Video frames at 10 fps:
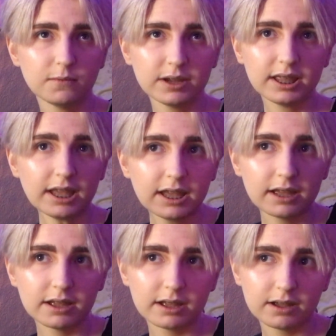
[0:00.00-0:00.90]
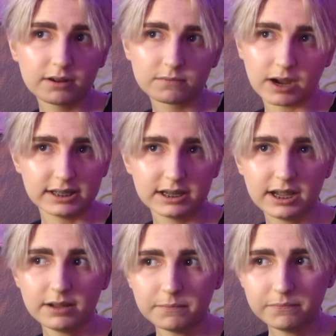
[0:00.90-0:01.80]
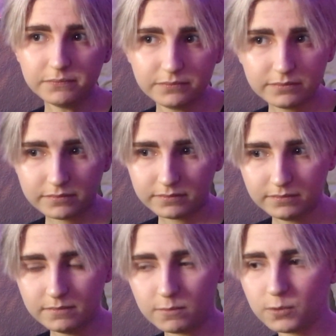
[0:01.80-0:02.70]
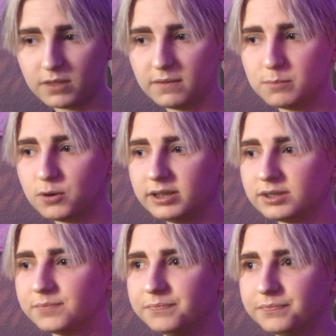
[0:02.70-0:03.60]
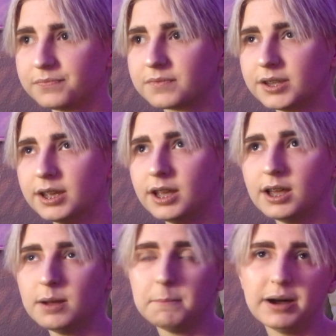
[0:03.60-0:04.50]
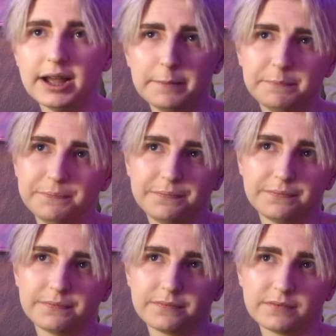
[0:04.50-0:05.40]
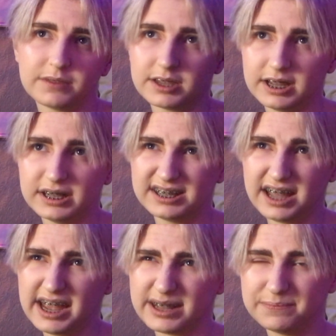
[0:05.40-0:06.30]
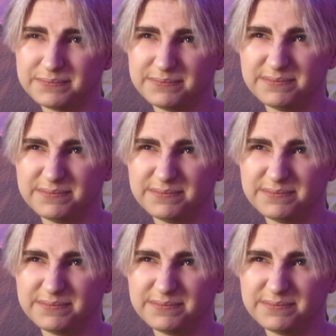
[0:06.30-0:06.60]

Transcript: I really resonate with them boys, but it's like